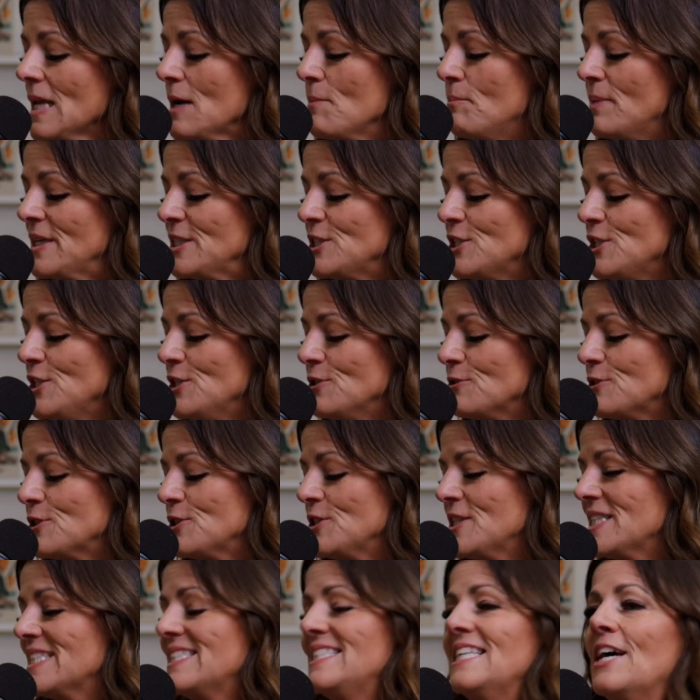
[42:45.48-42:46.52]
but do you
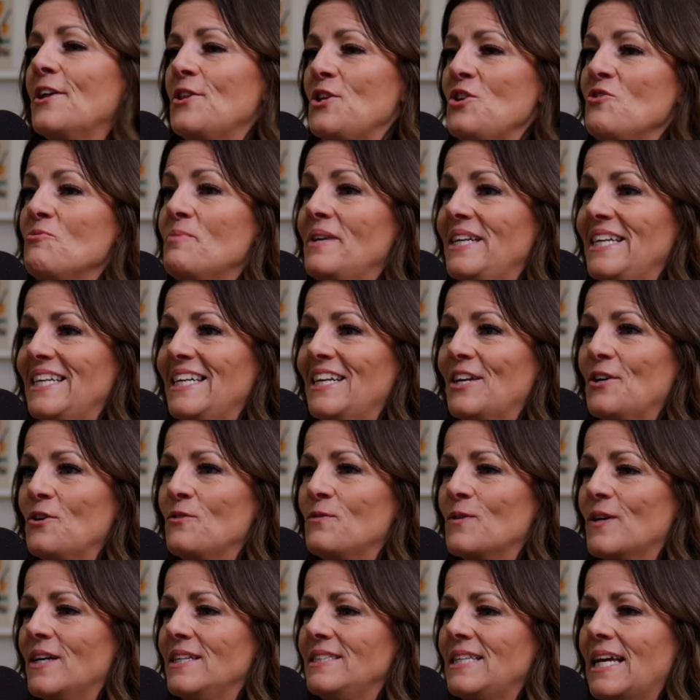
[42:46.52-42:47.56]
do this now that you've been in it
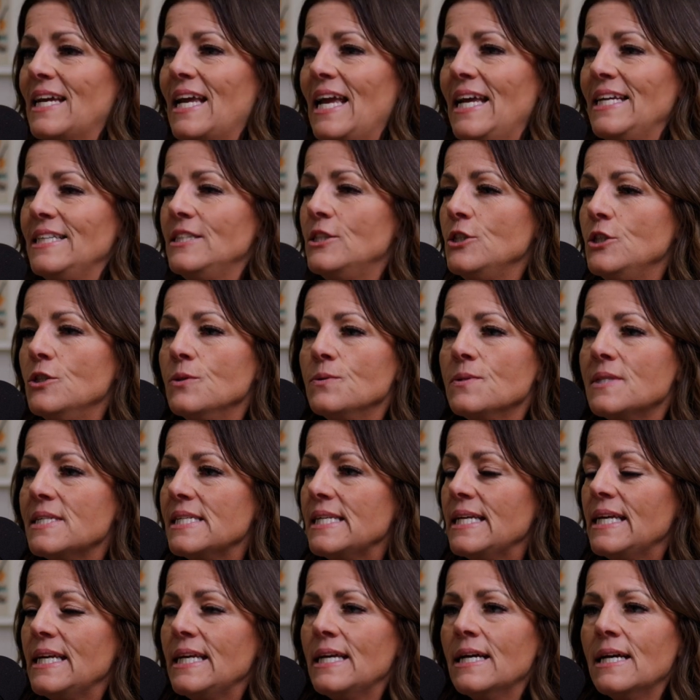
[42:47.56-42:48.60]
over a decade? Do you
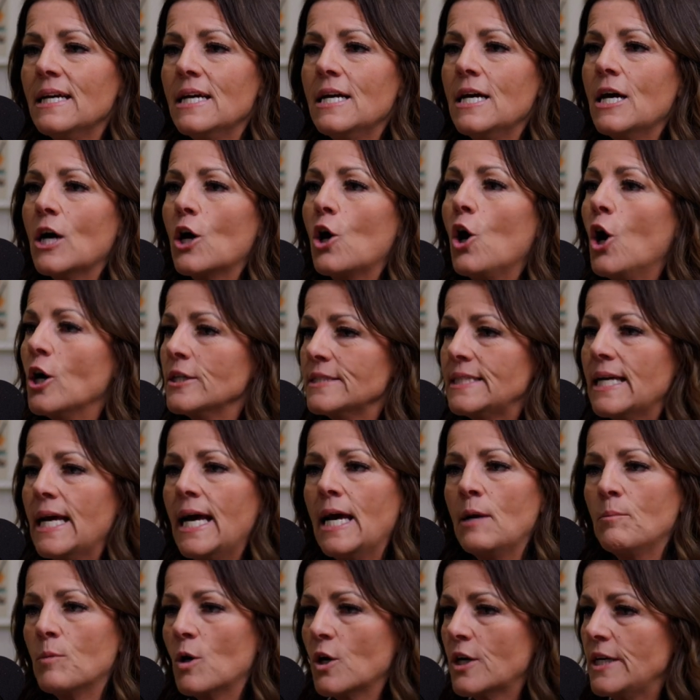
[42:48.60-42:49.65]
see content
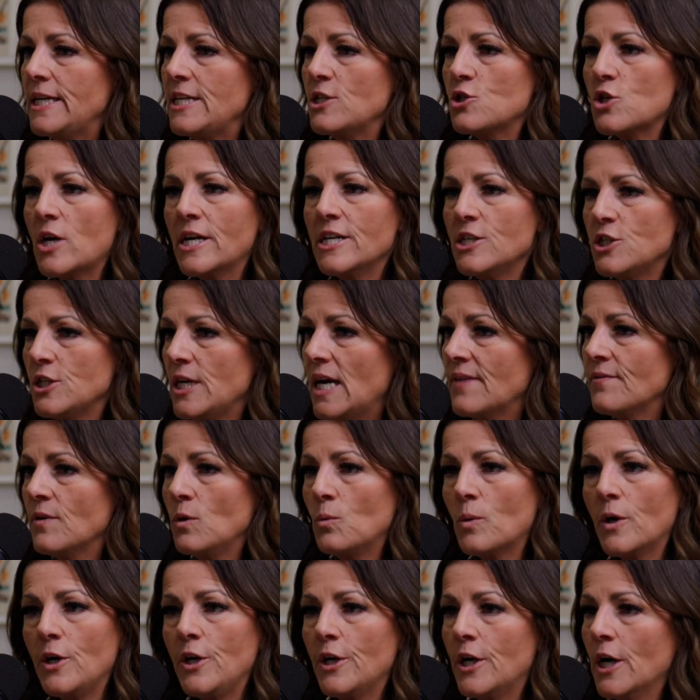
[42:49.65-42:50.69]
and marketing strategy
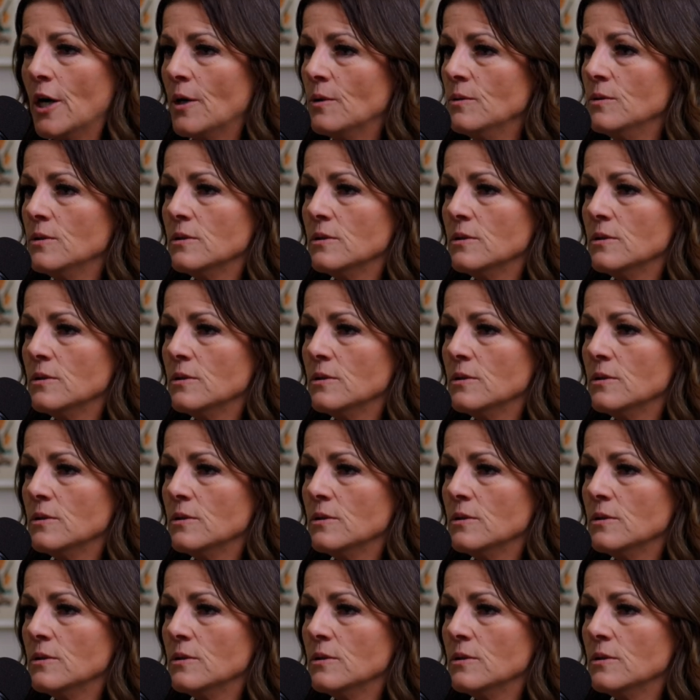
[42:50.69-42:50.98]
everywhere you go?